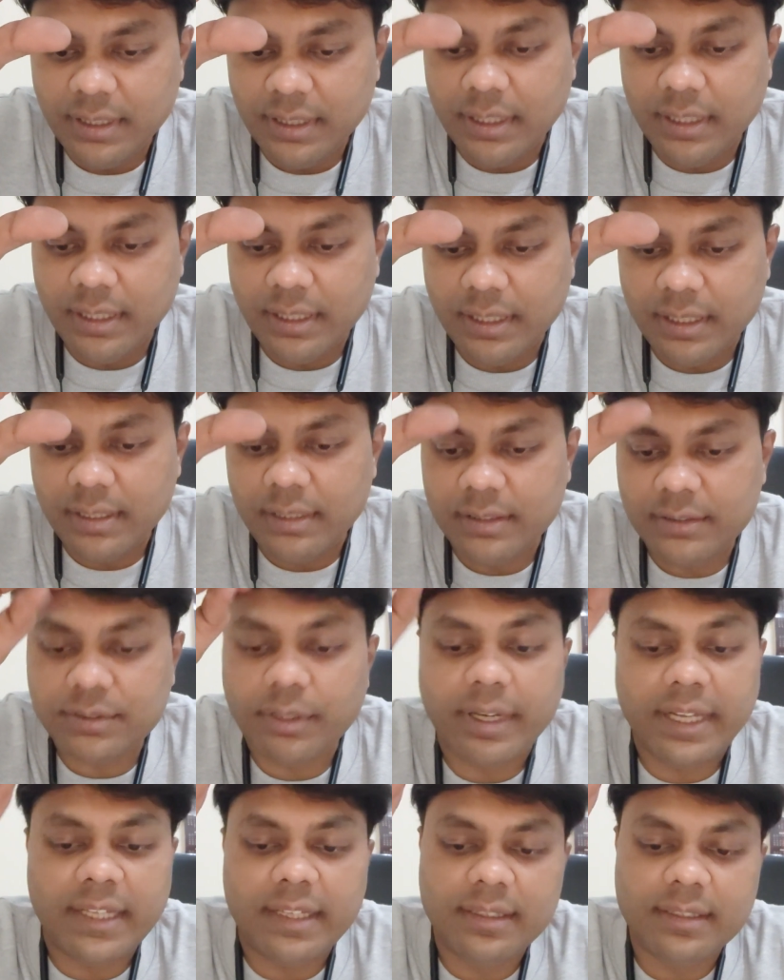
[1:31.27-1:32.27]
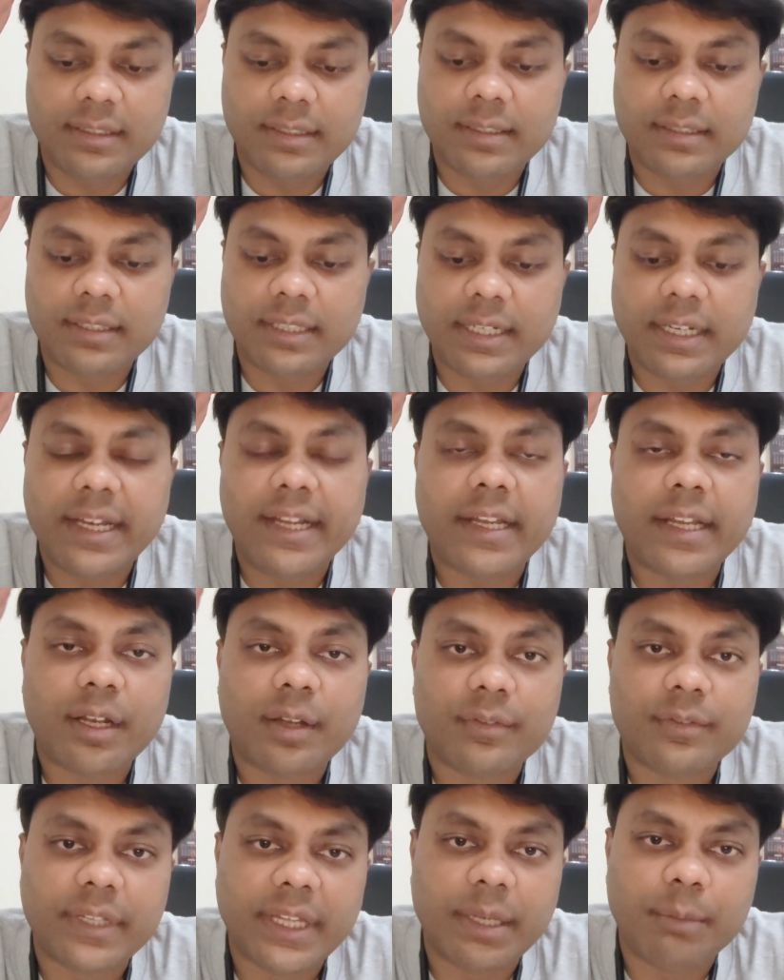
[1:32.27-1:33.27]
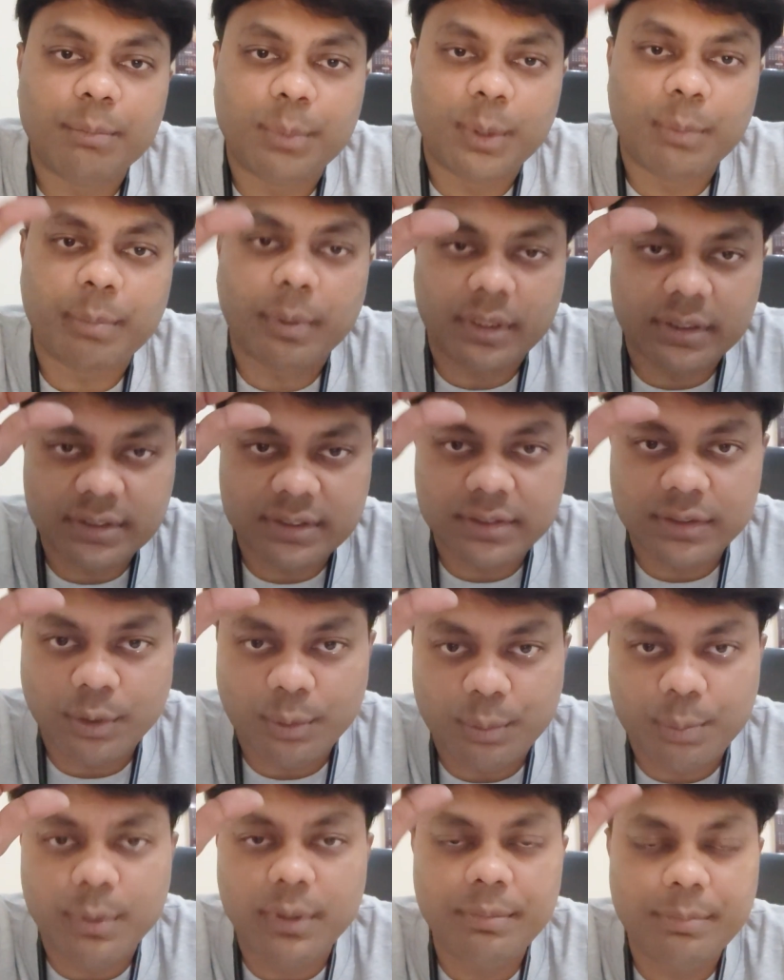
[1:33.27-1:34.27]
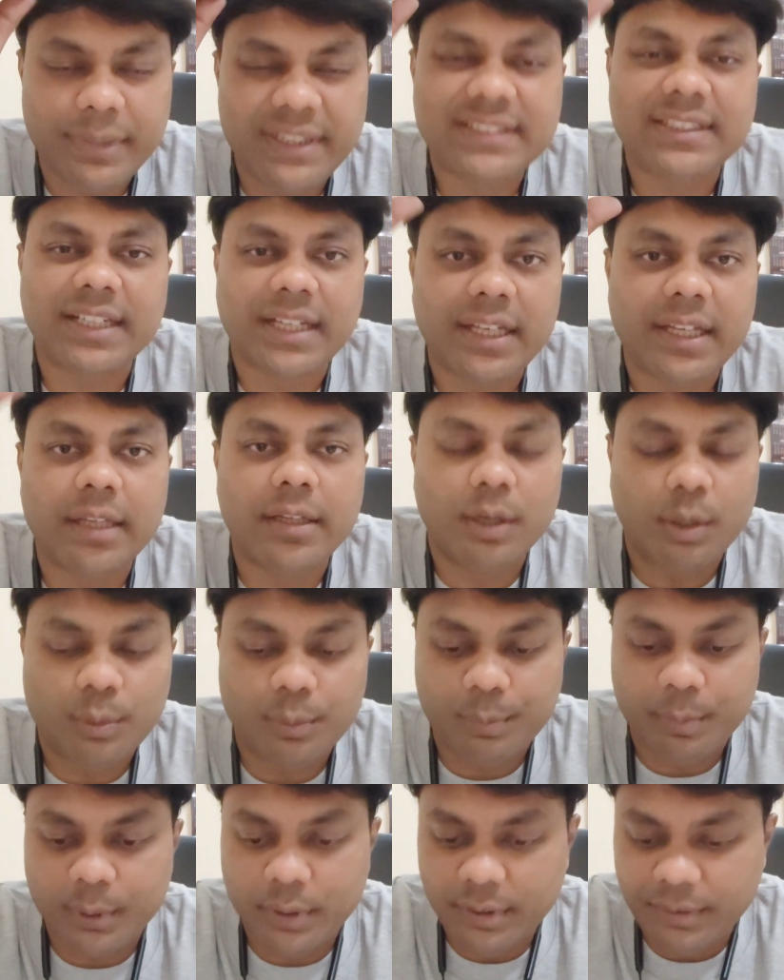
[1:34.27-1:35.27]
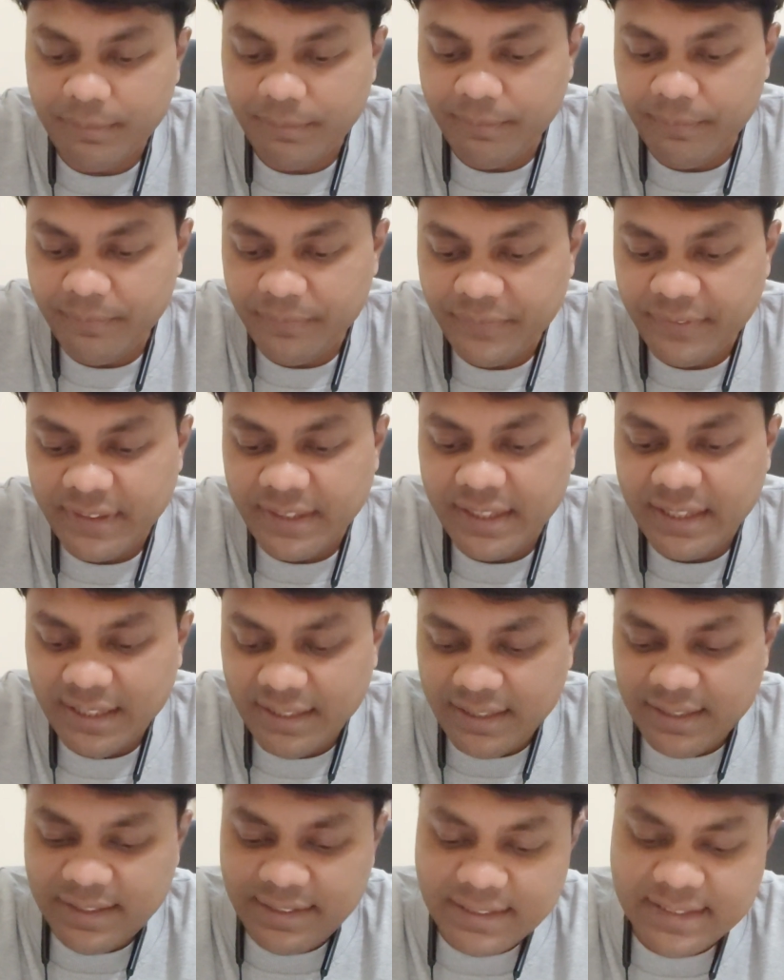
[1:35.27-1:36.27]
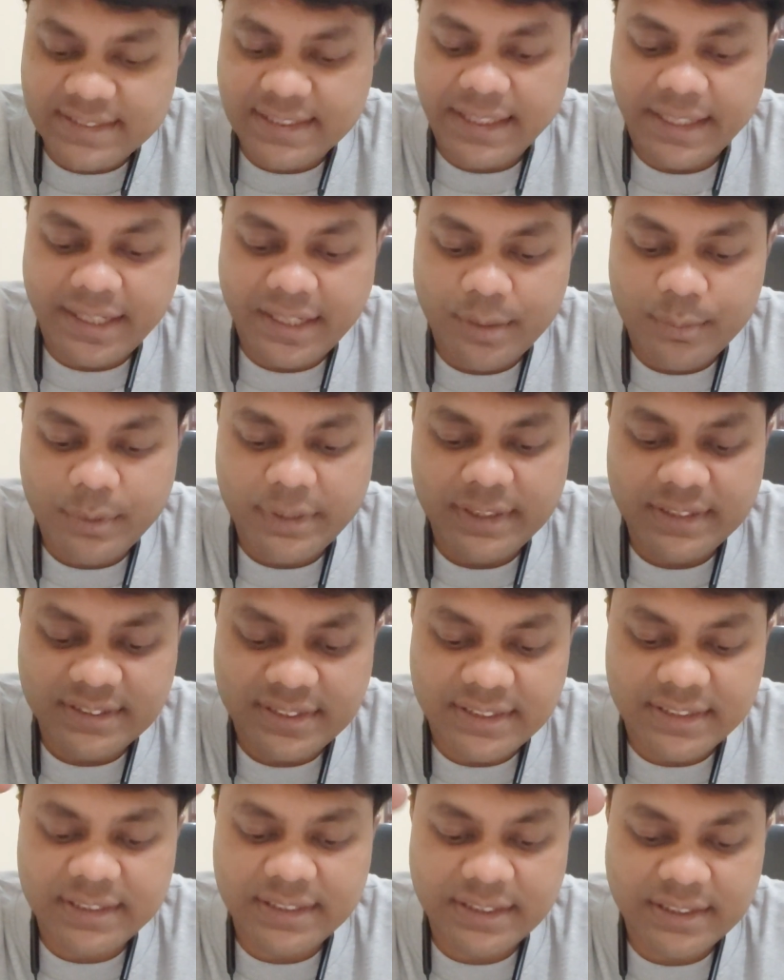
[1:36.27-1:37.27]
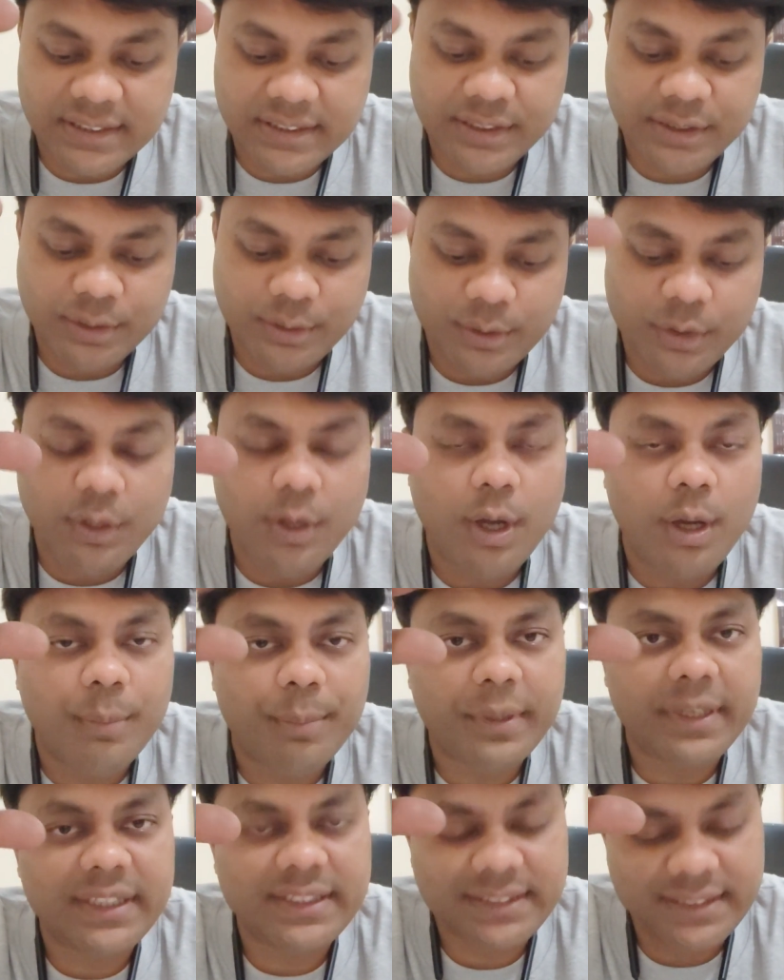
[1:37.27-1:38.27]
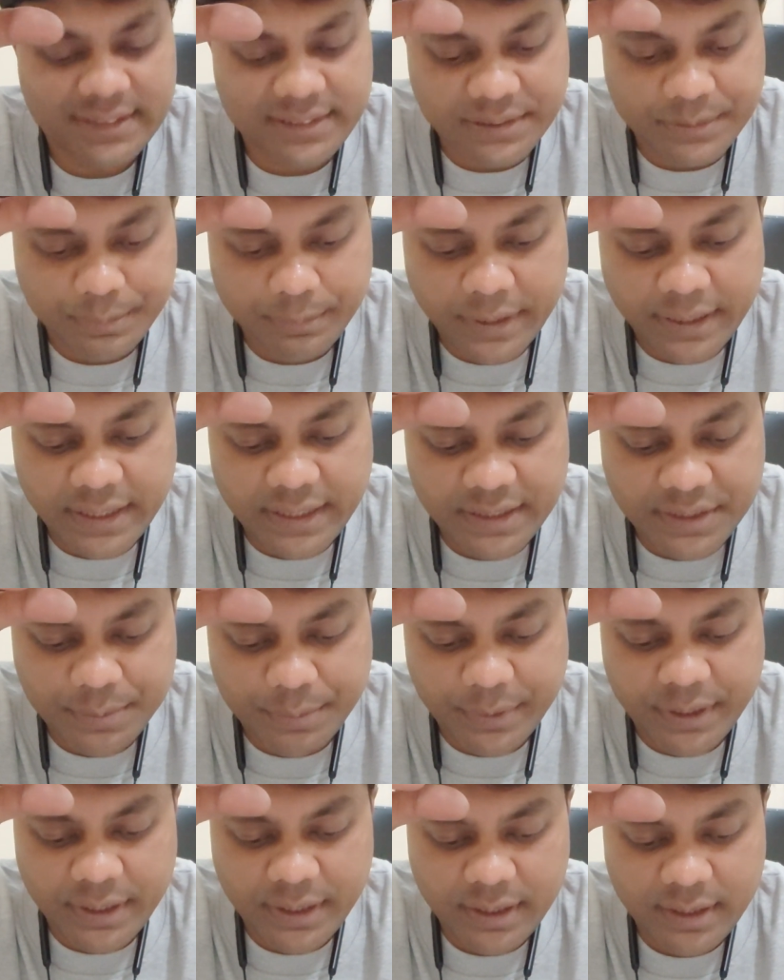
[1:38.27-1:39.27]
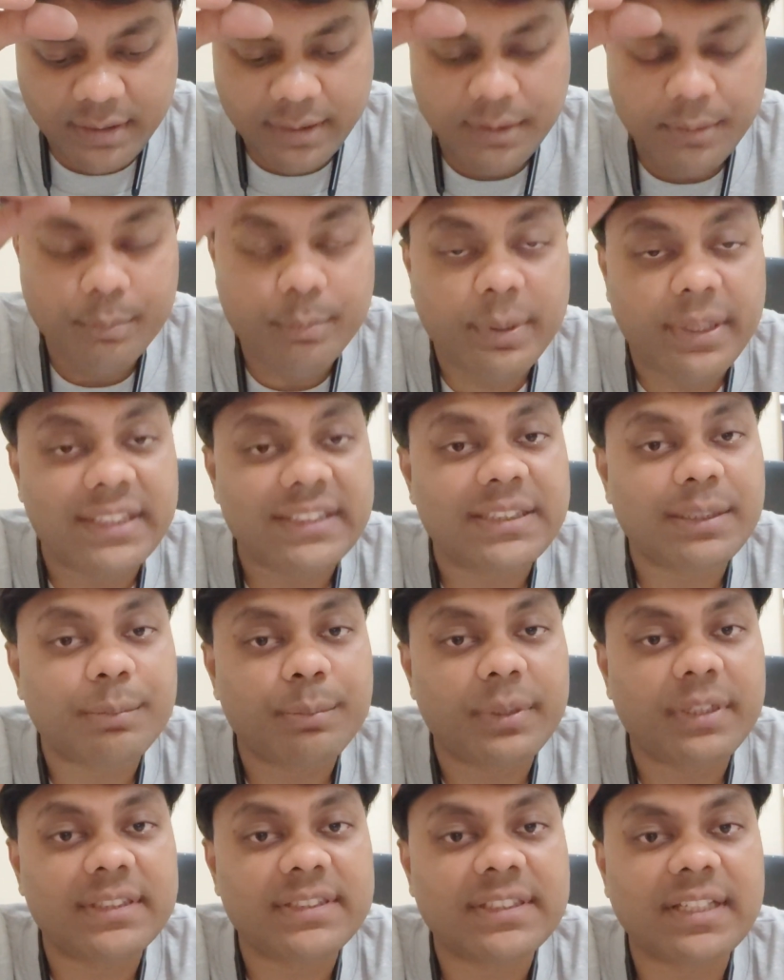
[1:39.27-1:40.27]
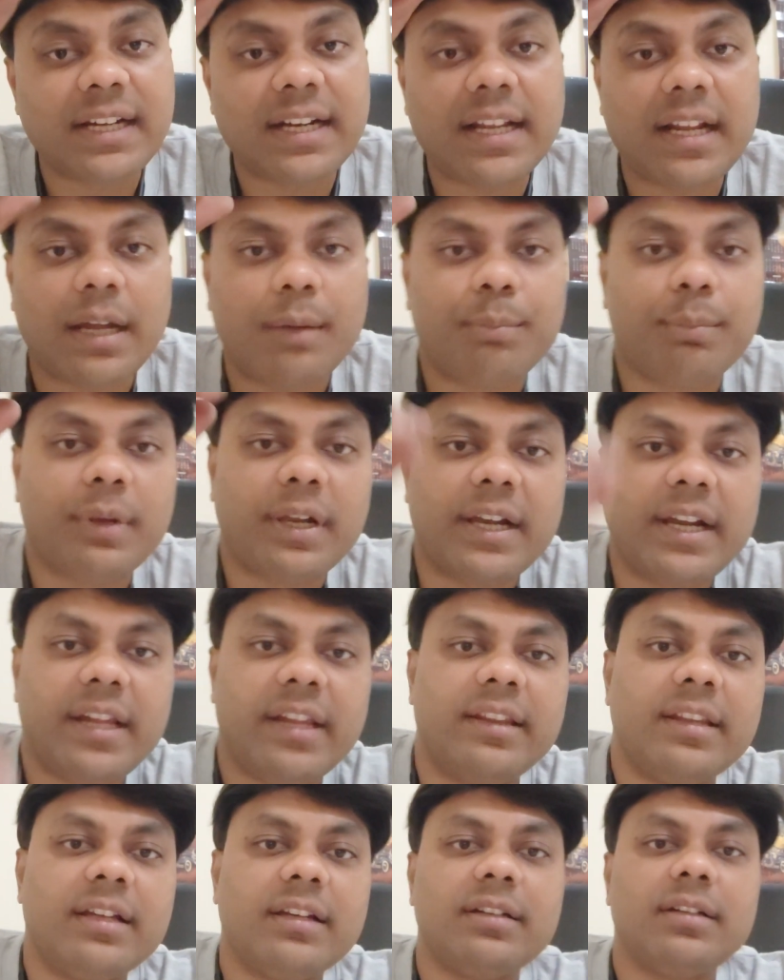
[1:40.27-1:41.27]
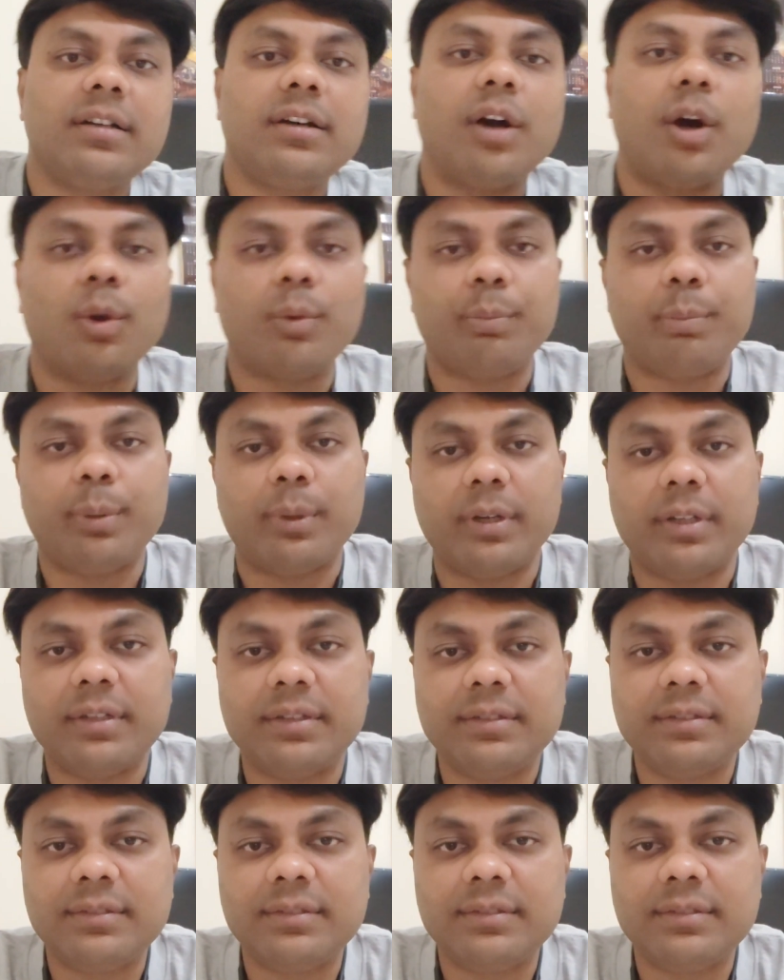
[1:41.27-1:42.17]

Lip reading: The detail of the input process output, basically the output. The second one is discussion on the operations management principles that are applied in the output.